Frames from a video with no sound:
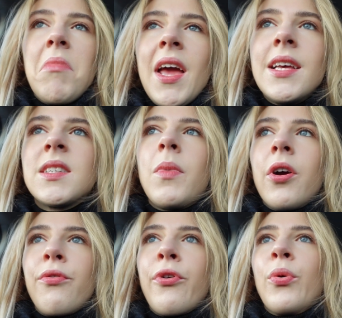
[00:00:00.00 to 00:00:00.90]
any
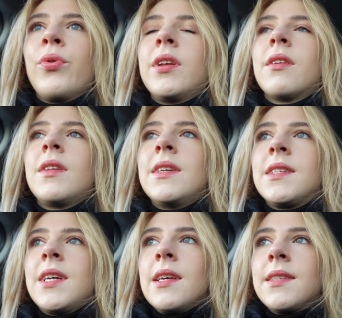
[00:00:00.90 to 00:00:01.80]
smartphone these
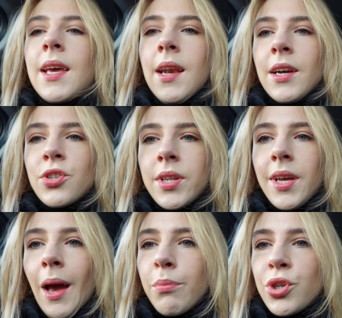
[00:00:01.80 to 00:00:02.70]
days can actually
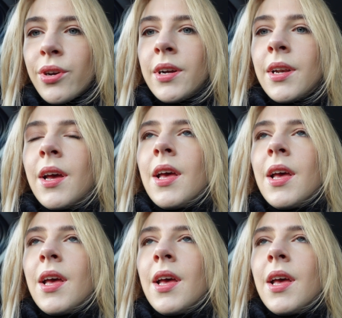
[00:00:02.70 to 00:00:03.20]
capture it.